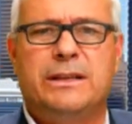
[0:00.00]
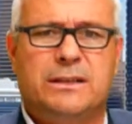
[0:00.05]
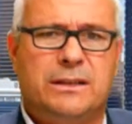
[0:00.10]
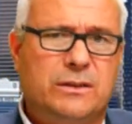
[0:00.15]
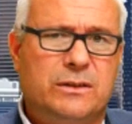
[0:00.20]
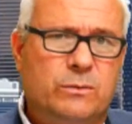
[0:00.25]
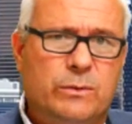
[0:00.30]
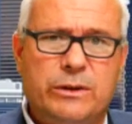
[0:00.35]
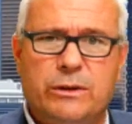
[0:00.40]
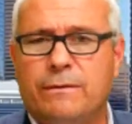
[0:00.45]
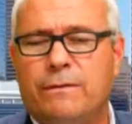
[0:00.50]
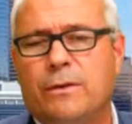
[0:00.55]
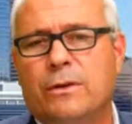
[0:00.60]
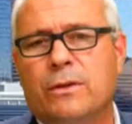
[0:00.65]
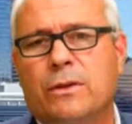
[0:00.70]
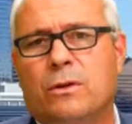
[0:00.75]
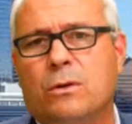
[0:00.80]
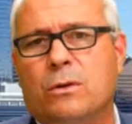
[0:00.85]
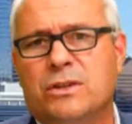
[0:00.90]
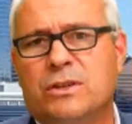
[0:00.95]
Because when you're in front of the
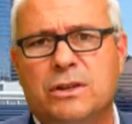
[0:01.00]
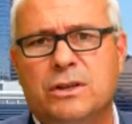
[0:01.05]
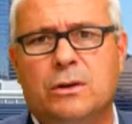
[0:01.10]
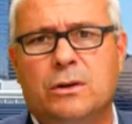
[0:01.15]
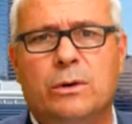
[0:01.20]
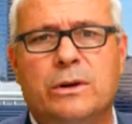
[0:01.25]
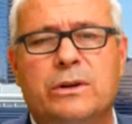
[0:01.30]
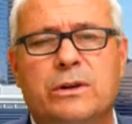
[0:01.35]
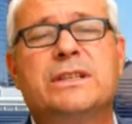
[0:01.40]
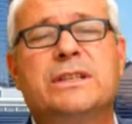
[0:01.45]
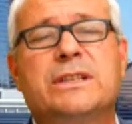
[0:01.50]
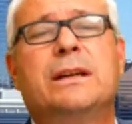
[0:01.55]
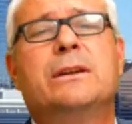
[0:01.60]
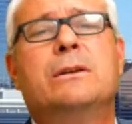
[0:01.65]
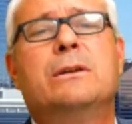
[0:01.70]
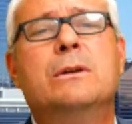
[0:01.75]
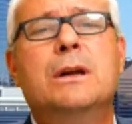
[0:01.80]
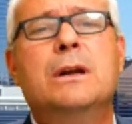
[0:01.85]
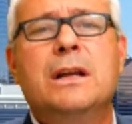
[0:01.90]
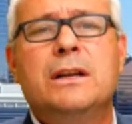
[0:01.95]
courts, your lawyers tell you,
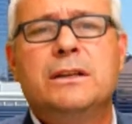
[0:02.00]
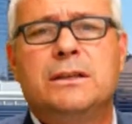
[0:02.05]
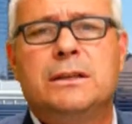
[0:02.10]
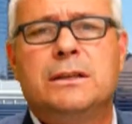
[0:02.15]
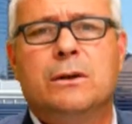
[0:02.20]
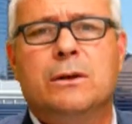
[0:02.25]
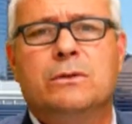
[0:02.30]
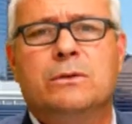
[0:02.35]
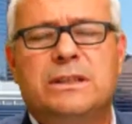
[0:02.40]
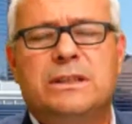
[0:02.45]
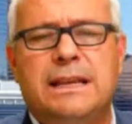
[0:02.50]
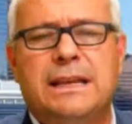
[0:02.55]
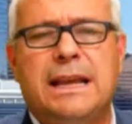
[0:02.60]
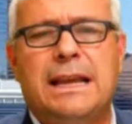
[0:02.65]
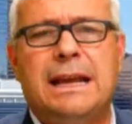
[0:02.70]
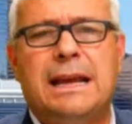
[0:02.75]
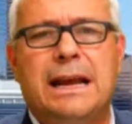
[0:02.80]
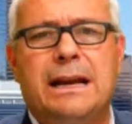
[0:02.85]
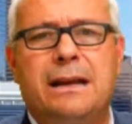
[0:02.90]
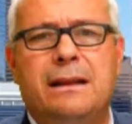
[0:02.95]
don't say
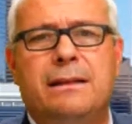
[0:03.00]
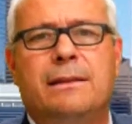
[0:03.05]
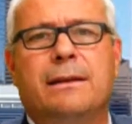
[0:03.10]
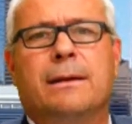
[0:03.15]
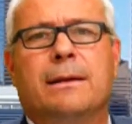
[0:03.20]
anything.